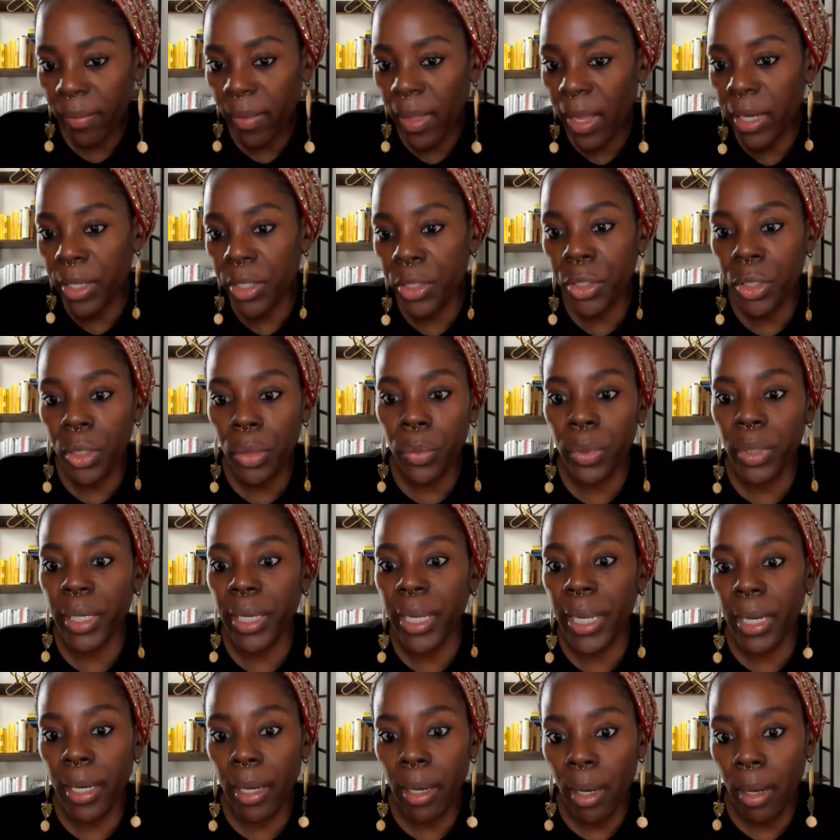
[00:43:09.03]
Like she would
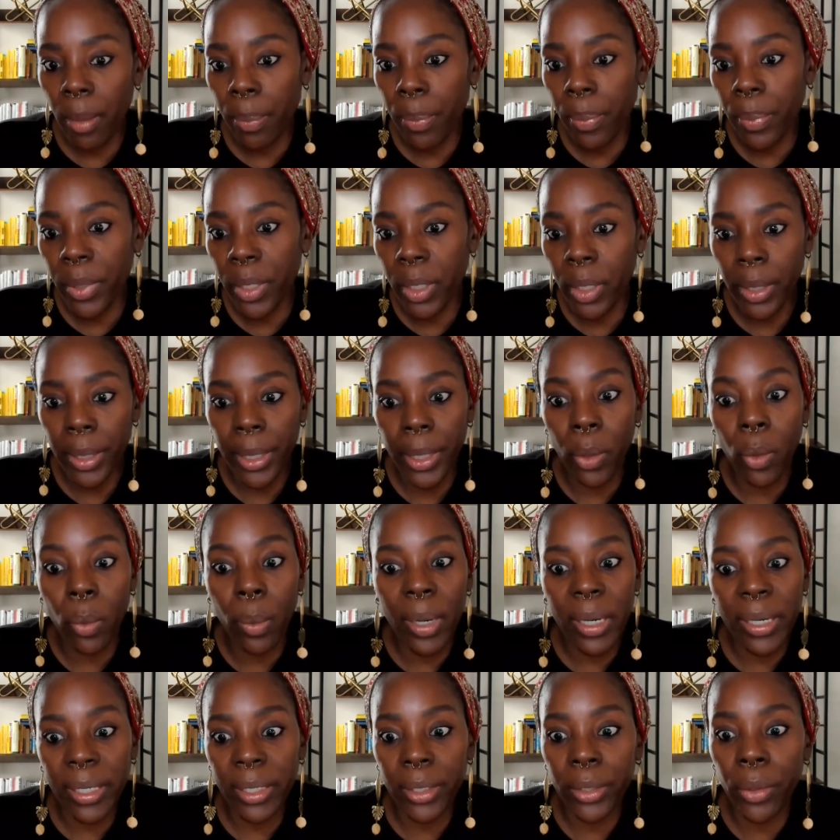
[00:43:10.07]
get up,
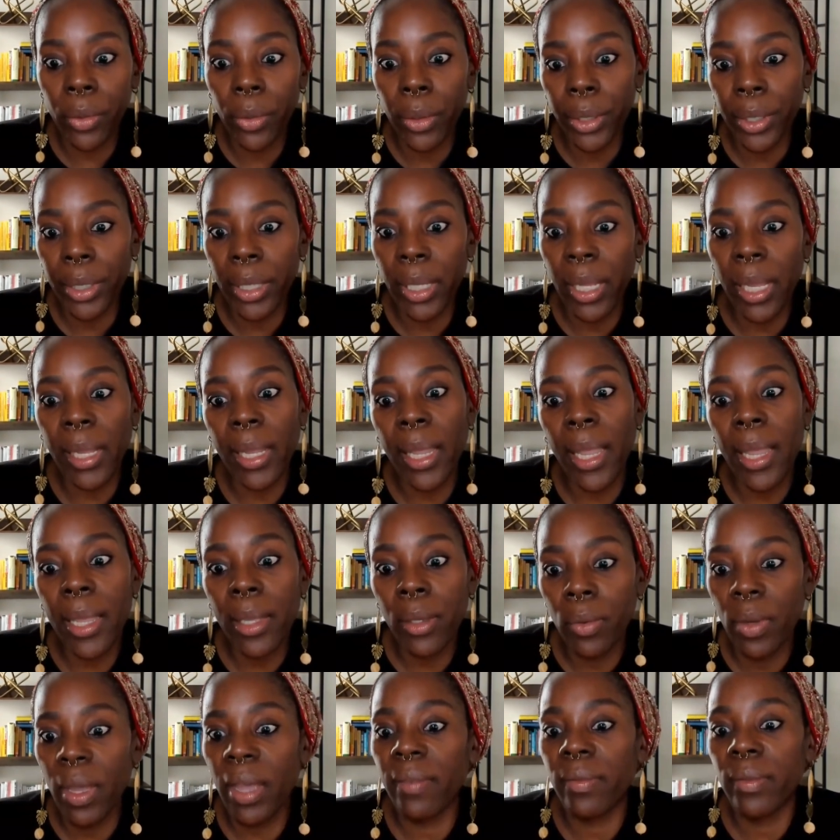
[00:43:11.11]
nobody told her like, hey,
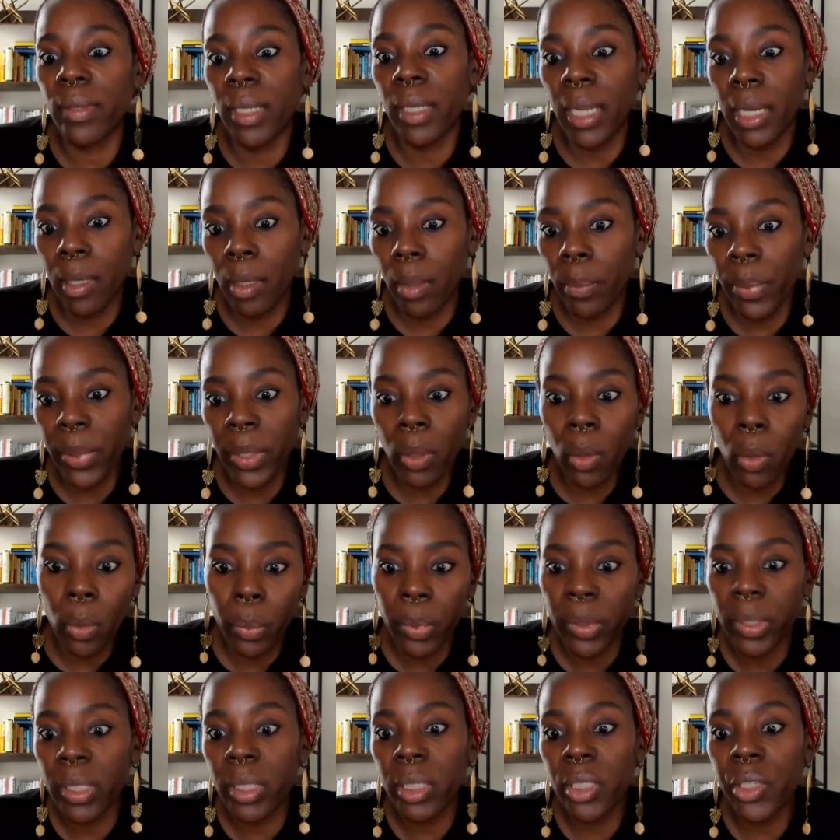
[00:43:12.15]
you have to get up and
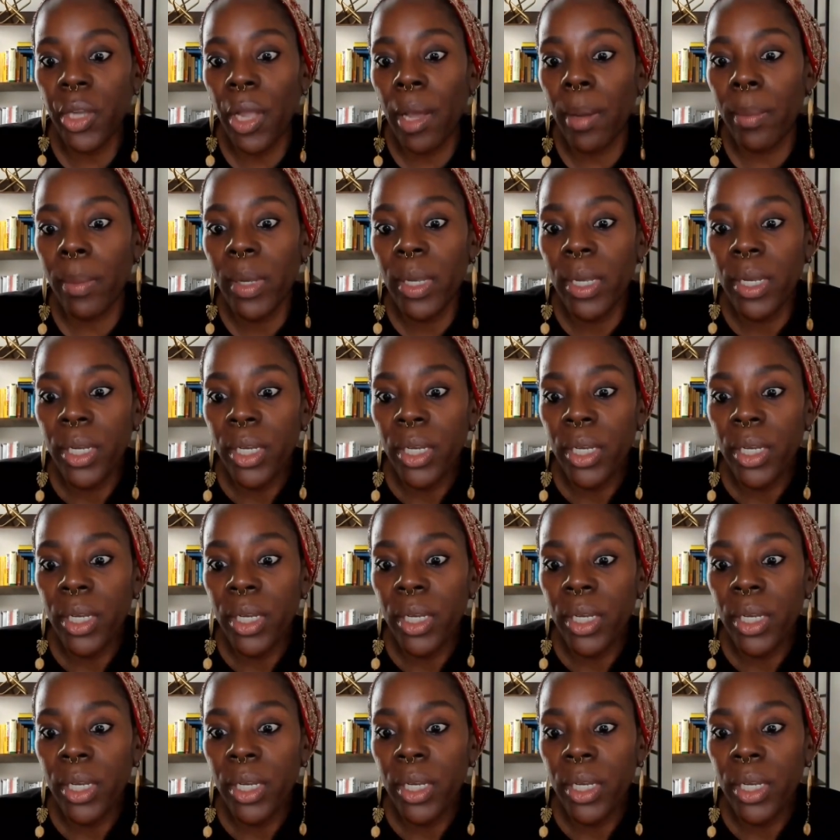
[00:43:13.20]
open the shop.